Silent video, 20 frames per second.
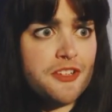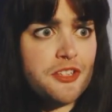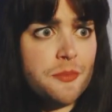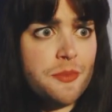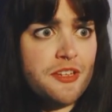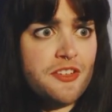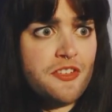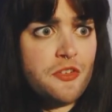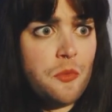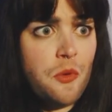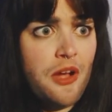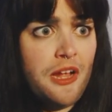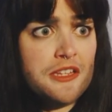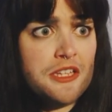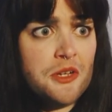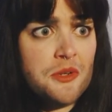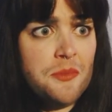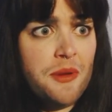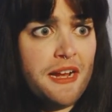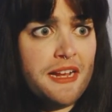I'm about to be
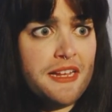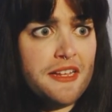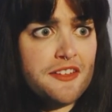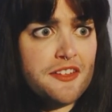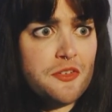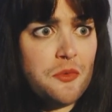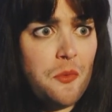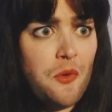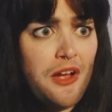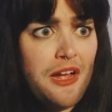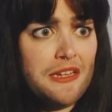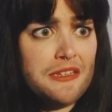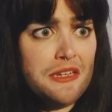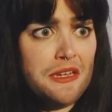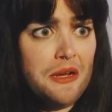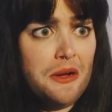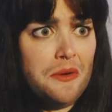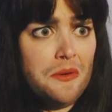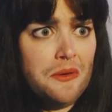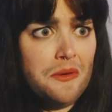swallowed by a
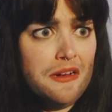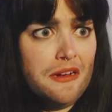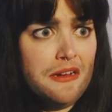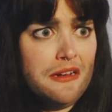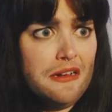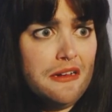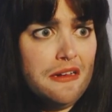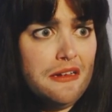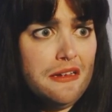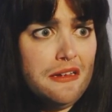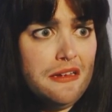swallow.